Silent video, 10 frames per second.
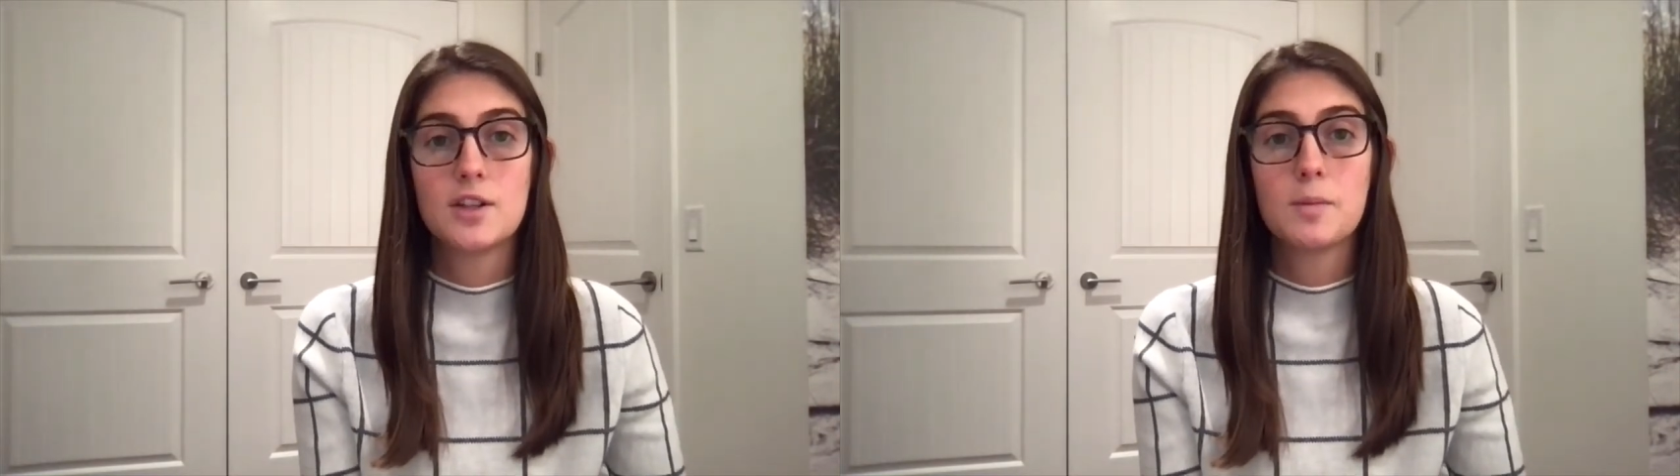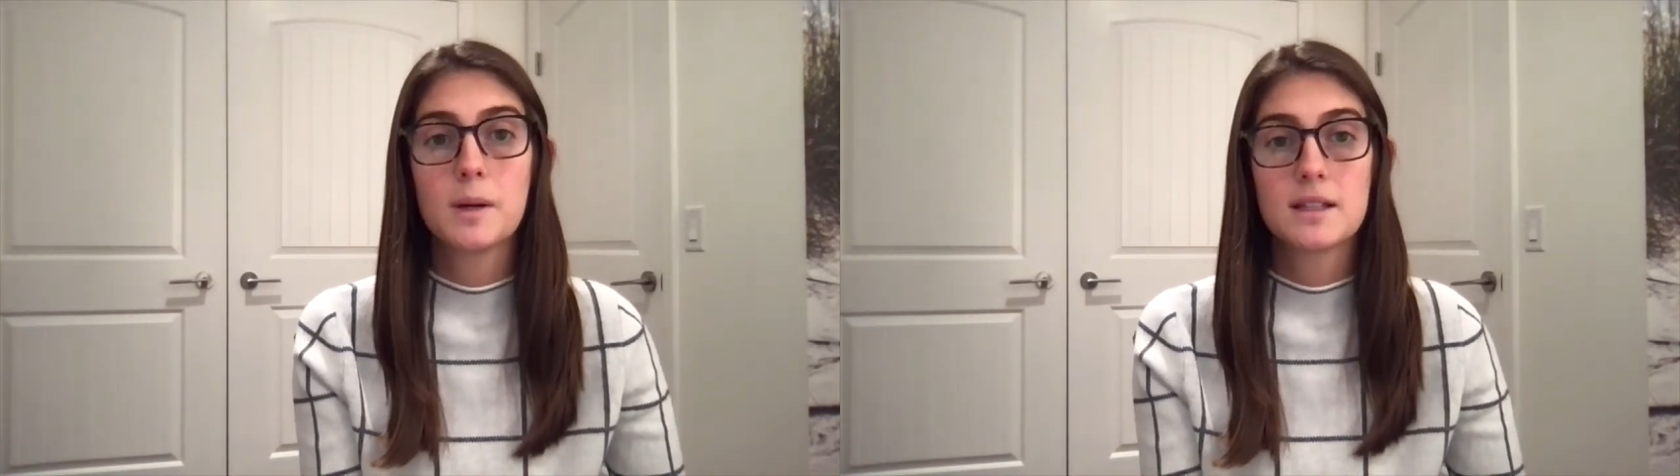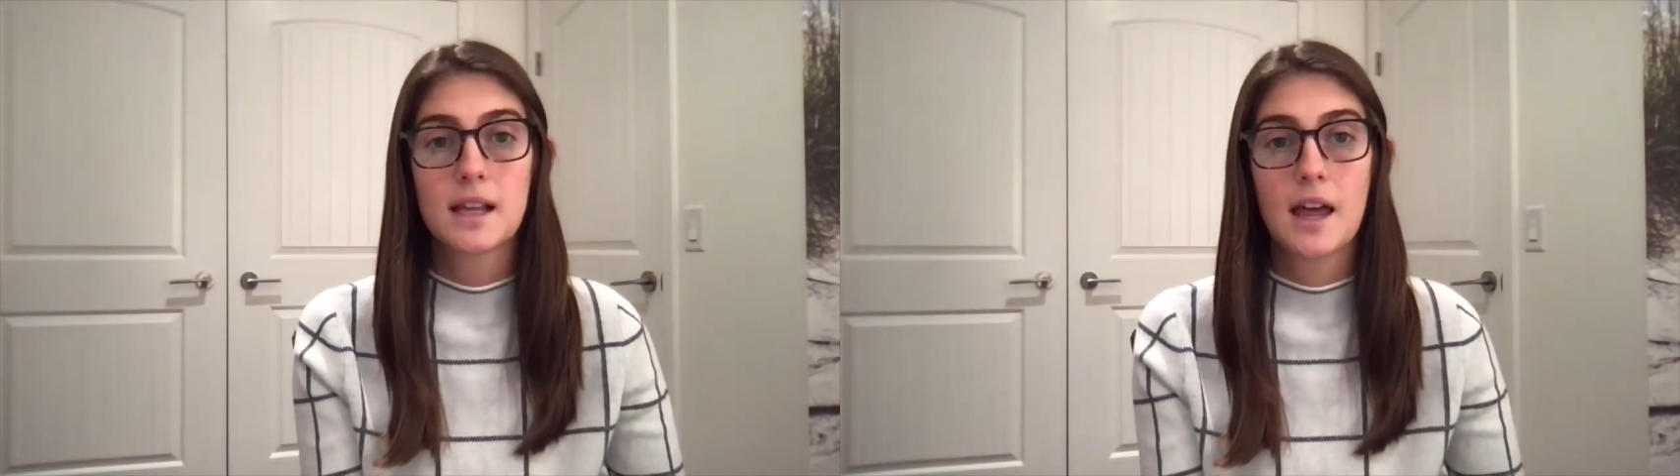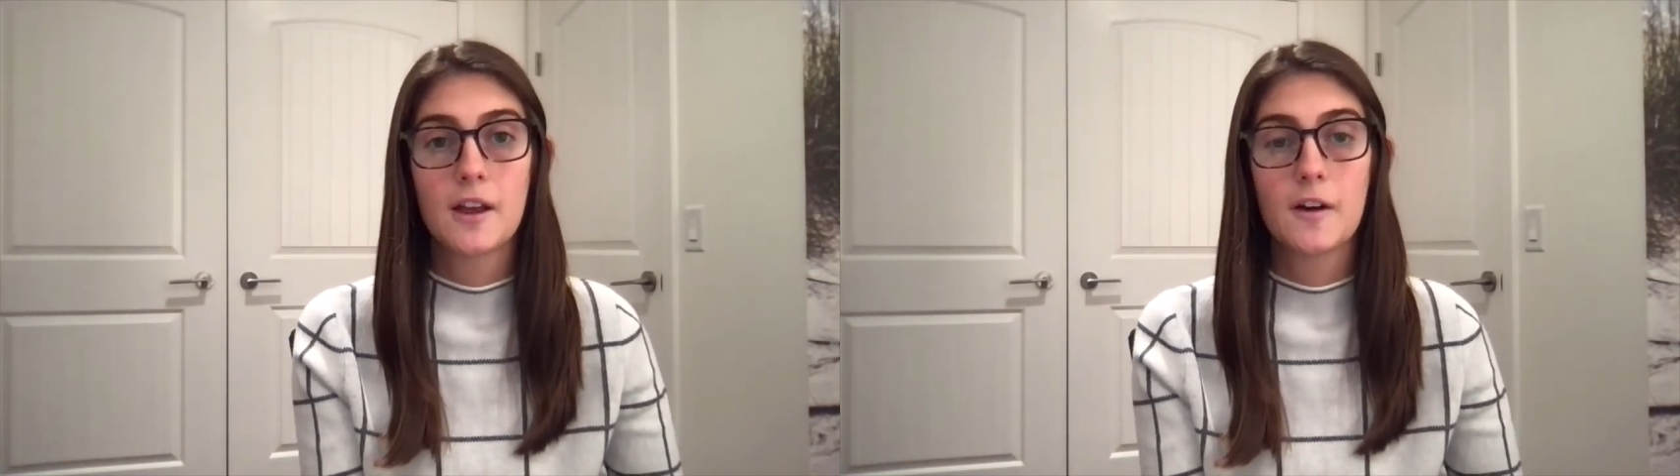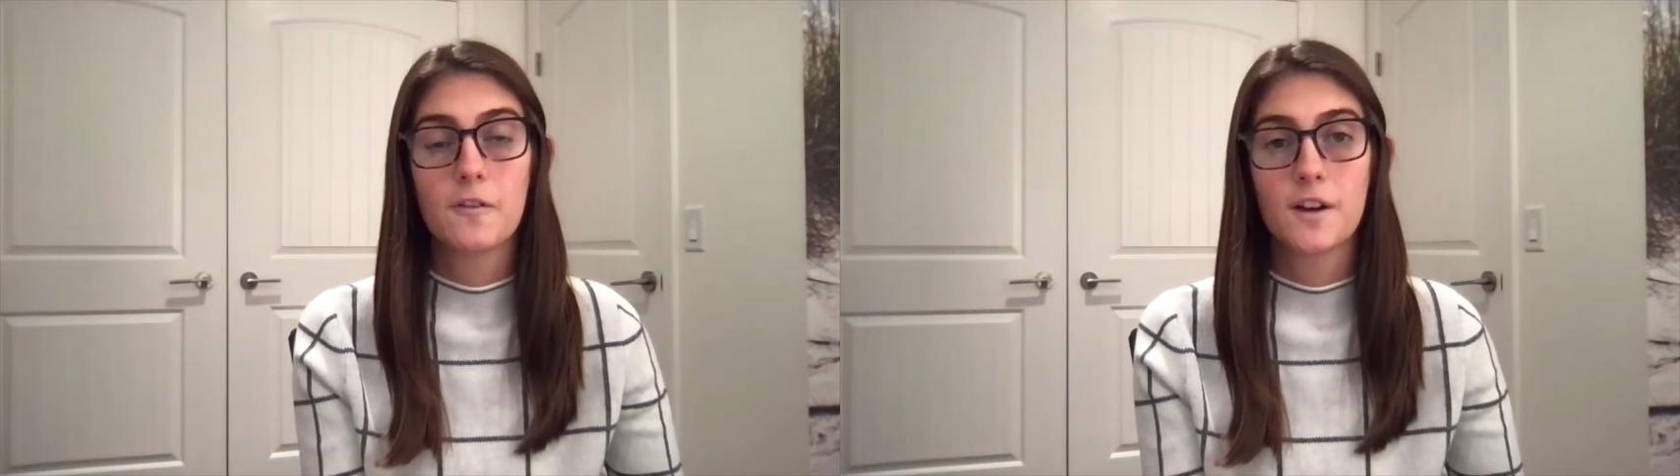put
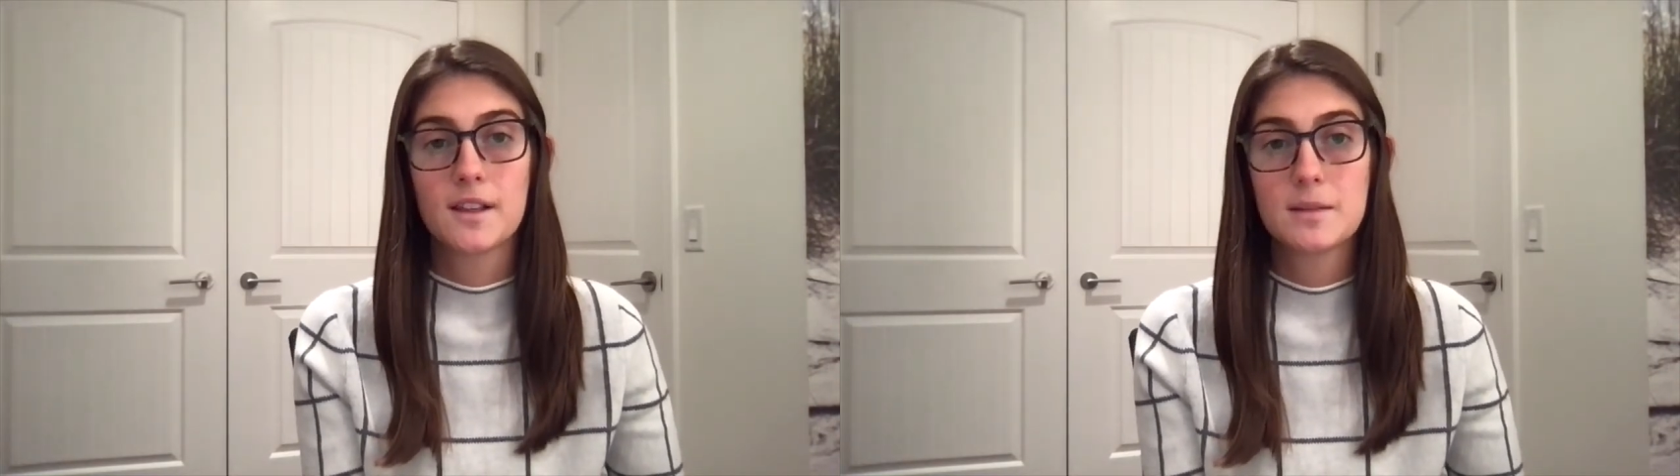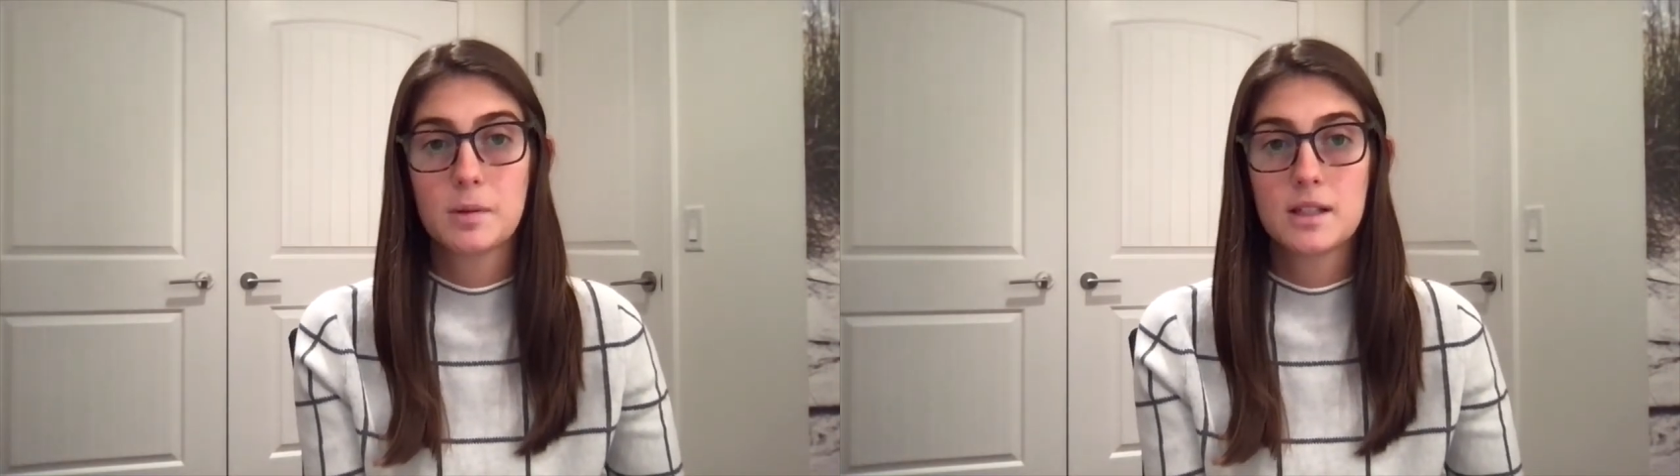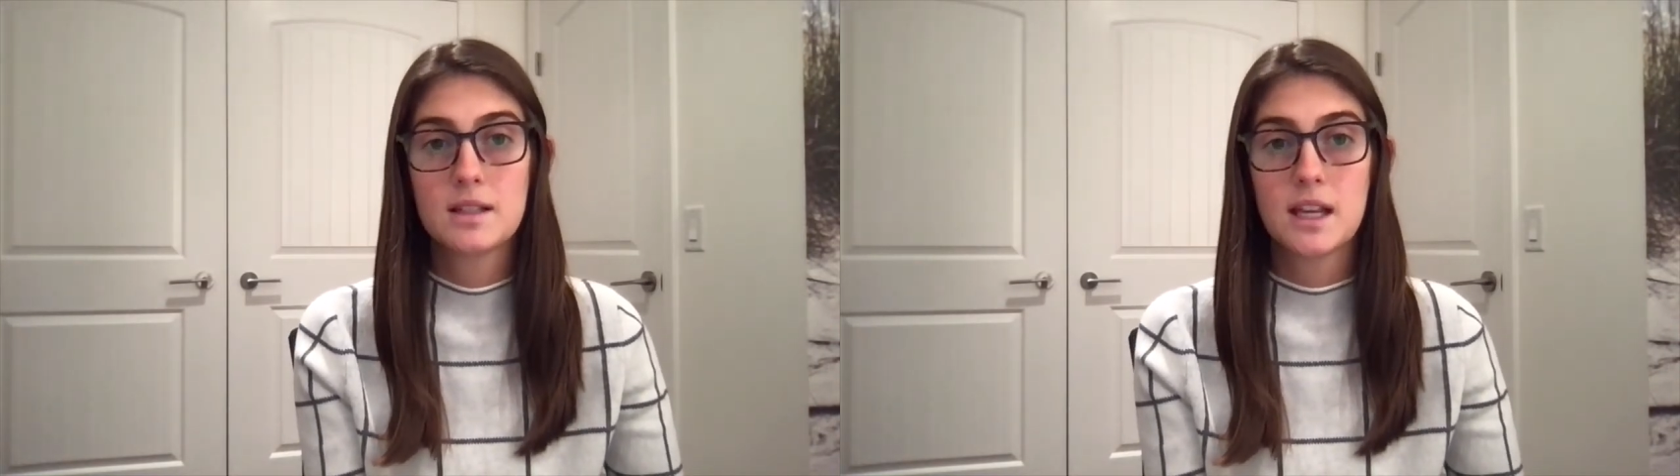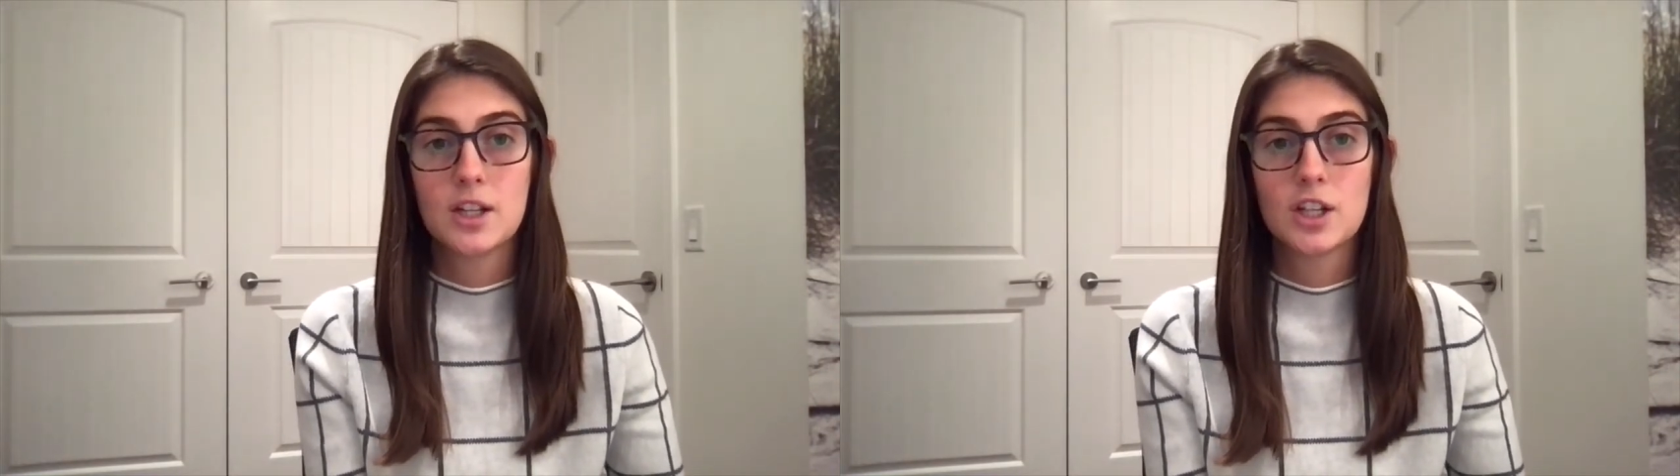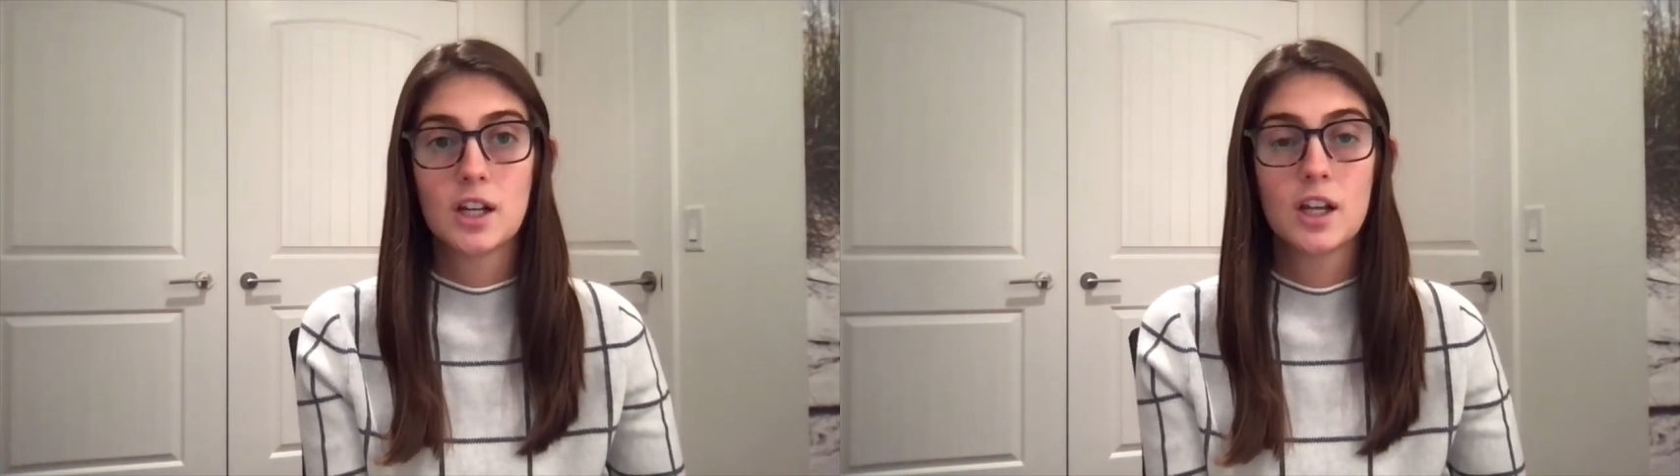together for this
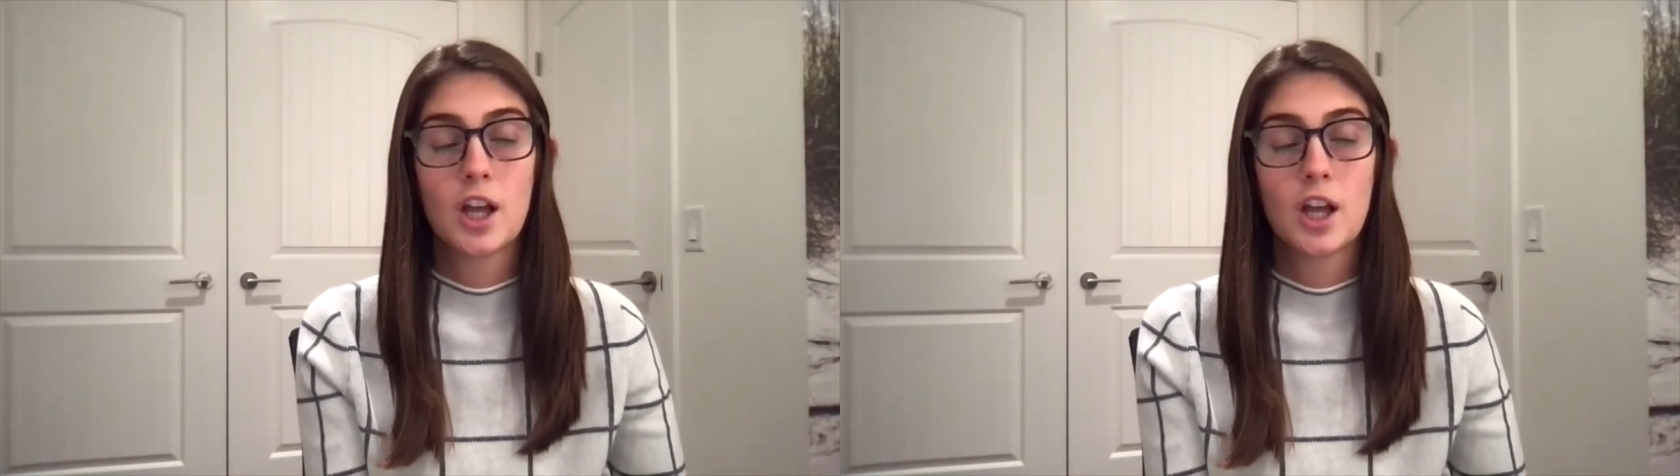presentation